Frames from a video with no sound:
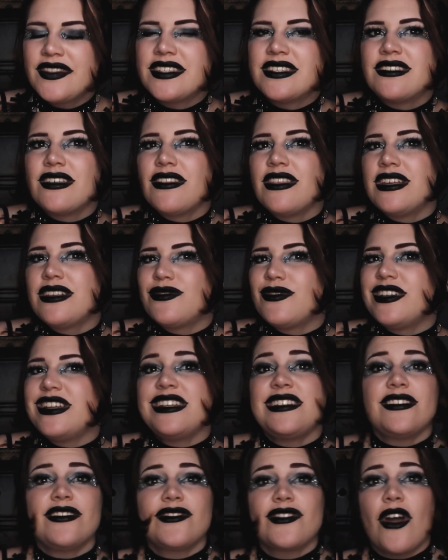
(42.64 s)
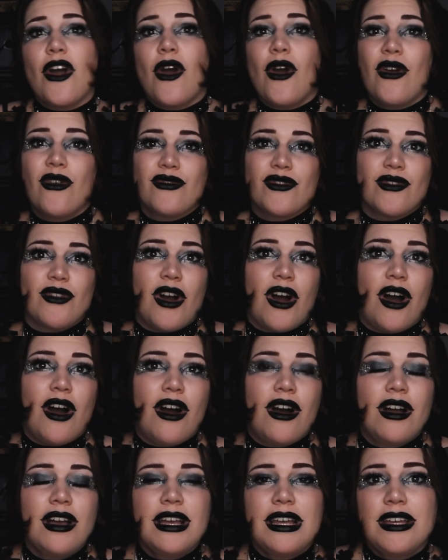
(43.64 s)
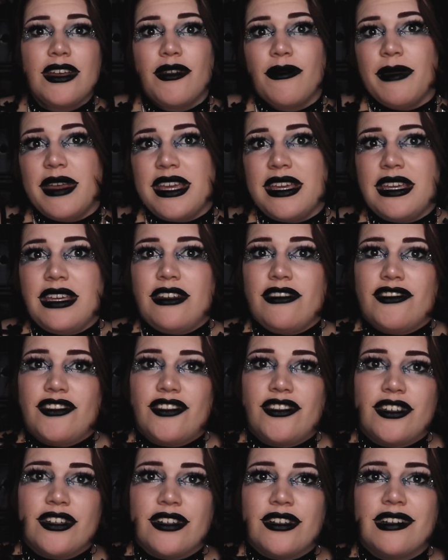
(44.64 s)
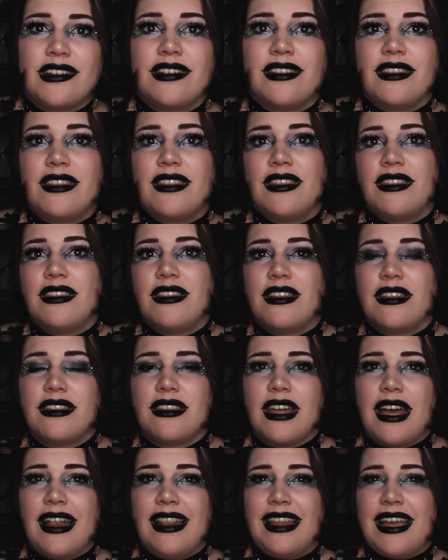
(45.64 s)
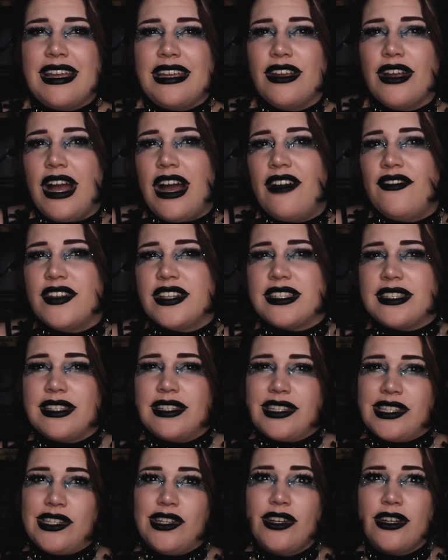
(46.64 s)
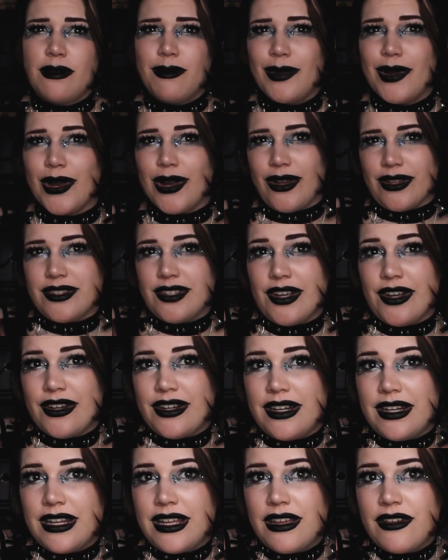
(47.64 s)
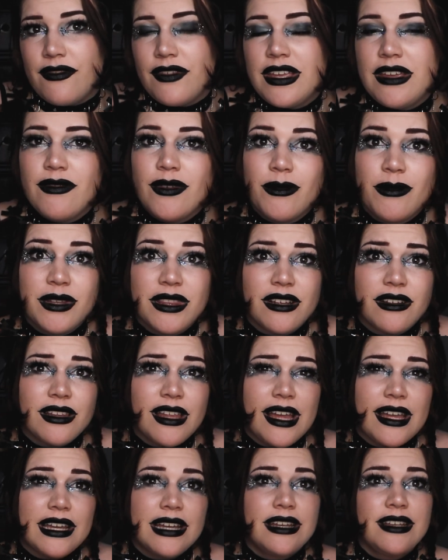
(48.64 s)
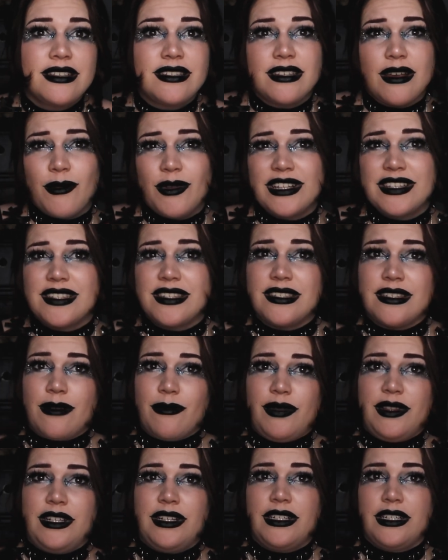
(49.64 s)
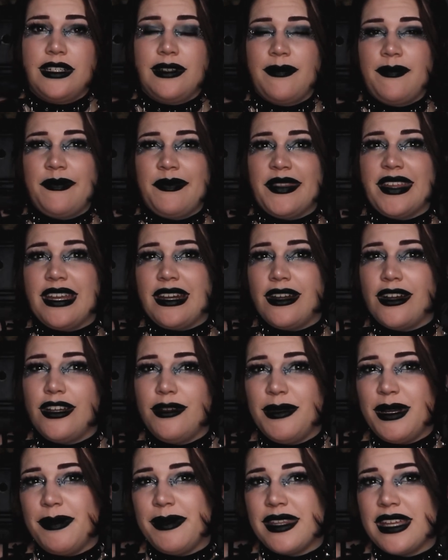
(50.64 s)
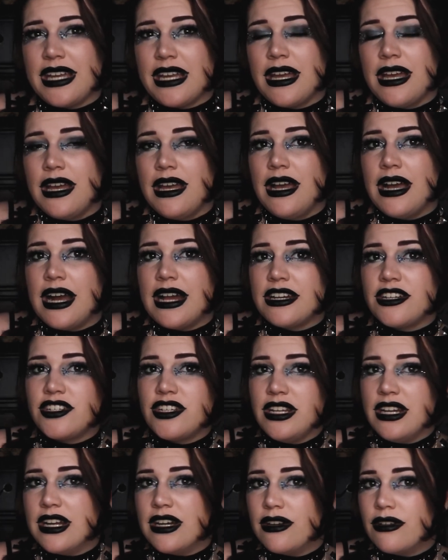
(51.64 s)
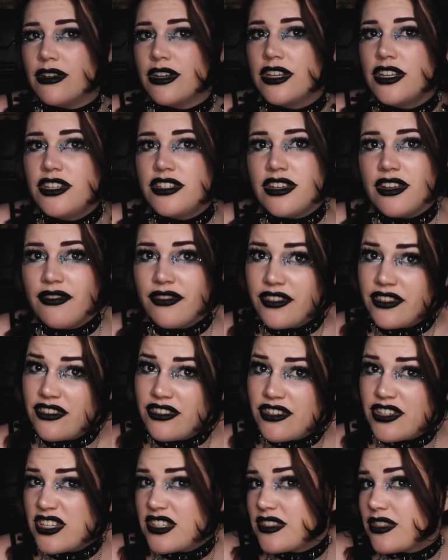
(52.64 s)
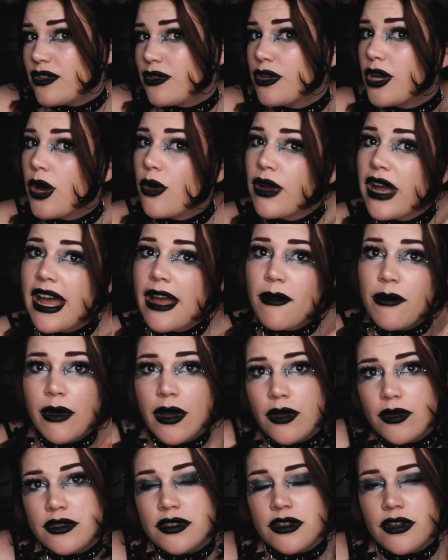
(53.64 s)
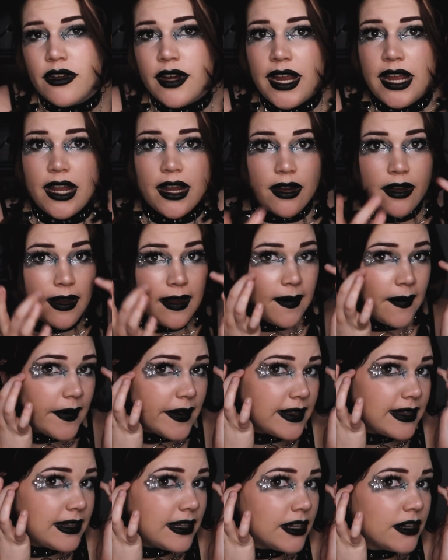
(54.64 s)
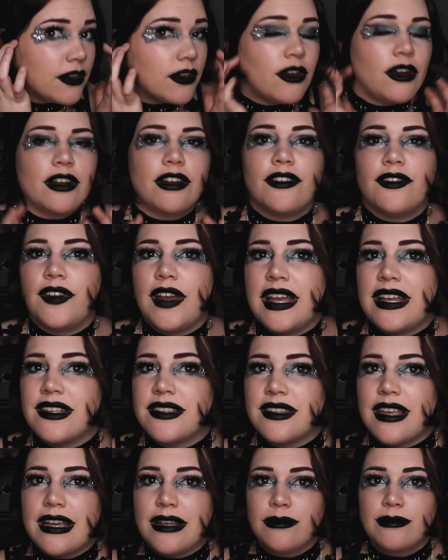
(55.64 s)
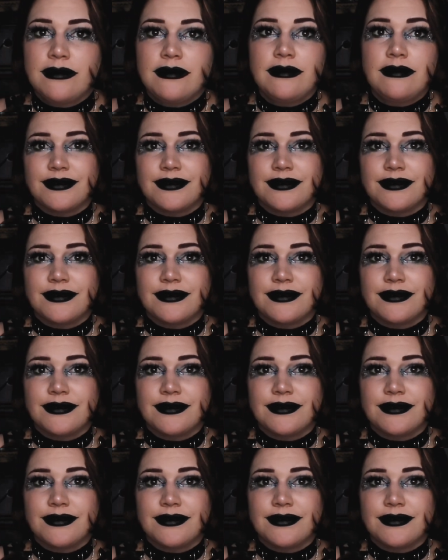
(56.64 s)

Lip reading: So this one is just overall making sure that like your outfits look more alternative even when they're like somewhat simpler. And I know you might be like, how does she know? She has little coquette bows in her hair and glitter on her face. Like,